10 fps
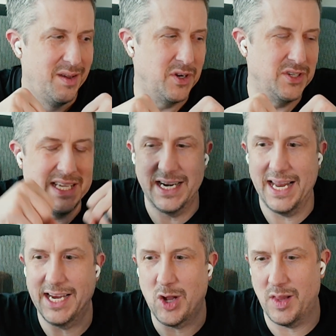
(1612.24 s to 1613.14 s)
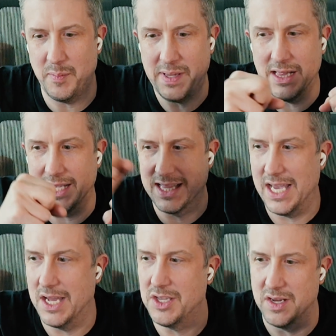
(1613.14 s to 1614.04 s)
Martina and I call it peeling
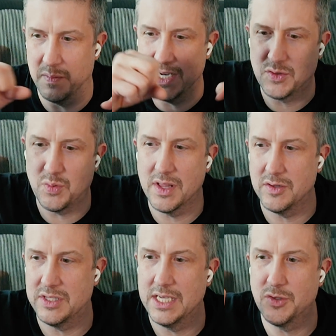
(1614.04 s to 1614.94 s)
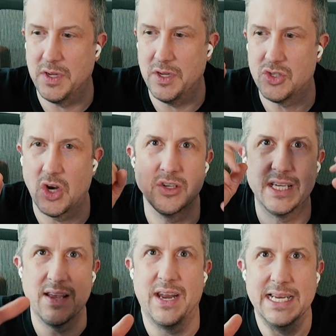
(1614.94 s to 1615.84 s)
the onion, but it's one of those things where you start
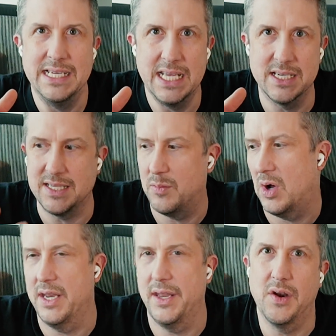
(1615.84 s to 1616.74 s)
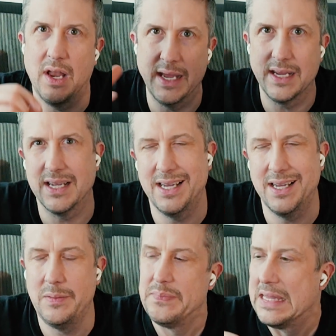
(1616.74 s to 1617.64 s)
to give an idea to someone and they're like,
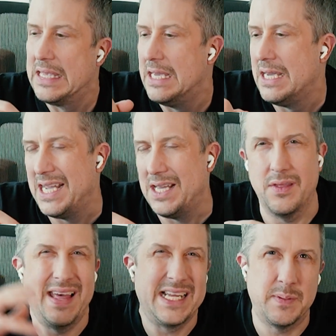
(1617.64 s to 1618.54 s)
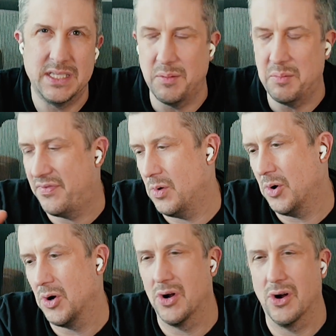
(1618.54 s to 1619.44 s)
either that's been done
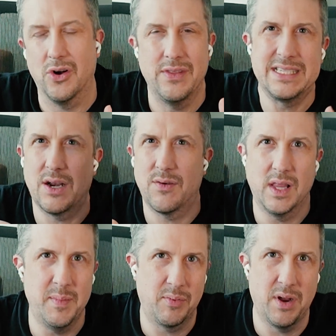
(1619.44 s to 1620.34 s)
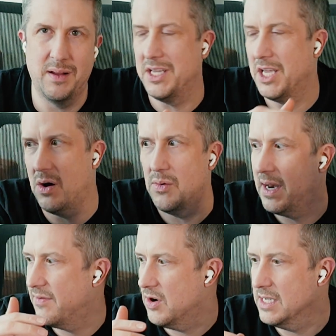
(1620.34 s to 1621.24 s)
before, or that's not really a big problem,
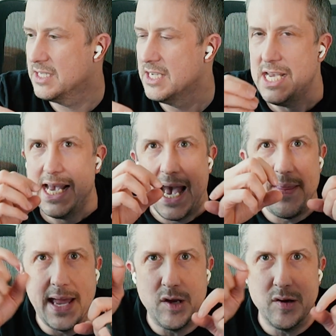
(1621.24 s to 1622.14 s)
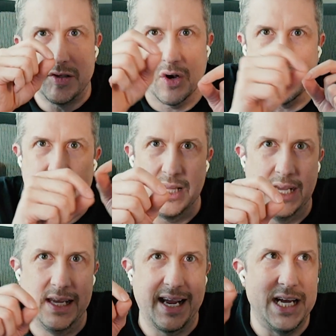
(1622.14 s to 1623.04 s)
whatever it is. And then you start to,
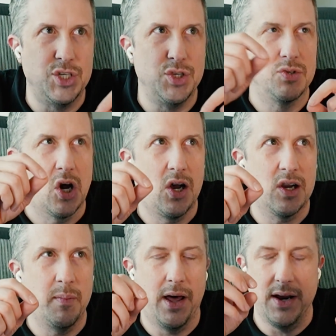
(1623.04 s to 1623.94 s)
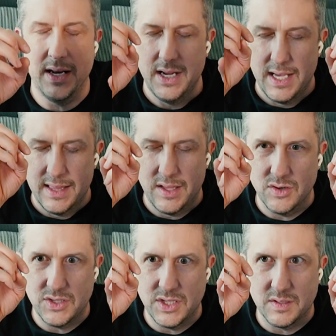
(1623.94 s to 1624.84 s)
like, as you talk about it,
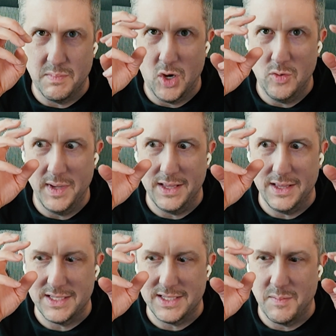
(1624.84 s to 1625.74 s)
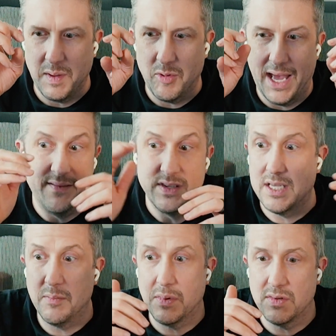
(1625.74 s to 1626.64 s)
there's moment that some people have, and
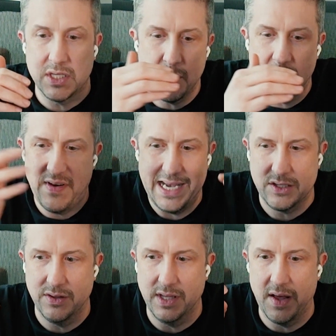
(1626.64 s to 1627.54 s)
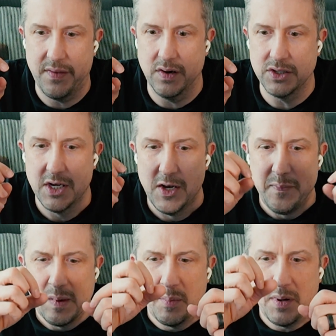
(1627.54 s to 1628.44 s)
some are faster than others,
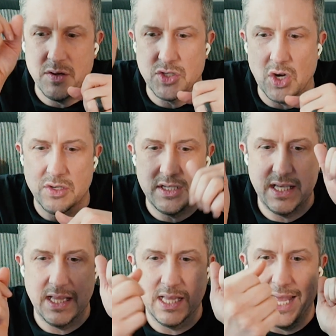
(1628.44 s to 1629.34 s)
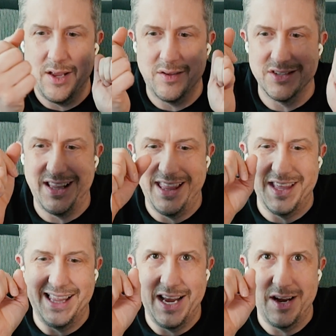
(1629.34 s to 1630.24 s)
but you start to see the layers of
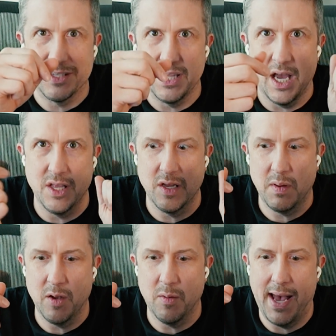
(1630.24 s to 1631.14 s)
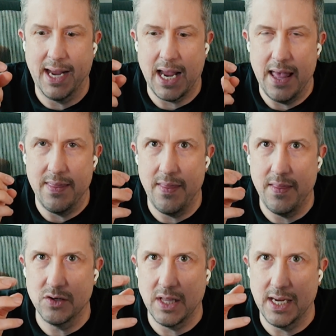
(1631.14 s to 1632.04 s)
the onion peel back, and then
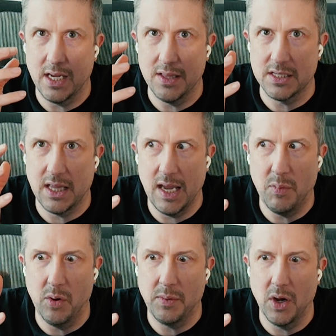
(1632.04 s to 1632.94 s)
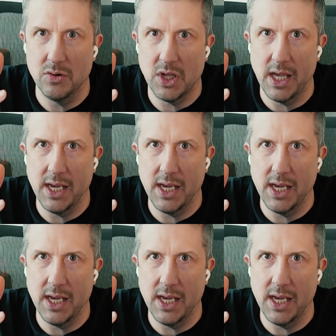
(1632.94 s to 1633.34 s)
there's like this light bulb goes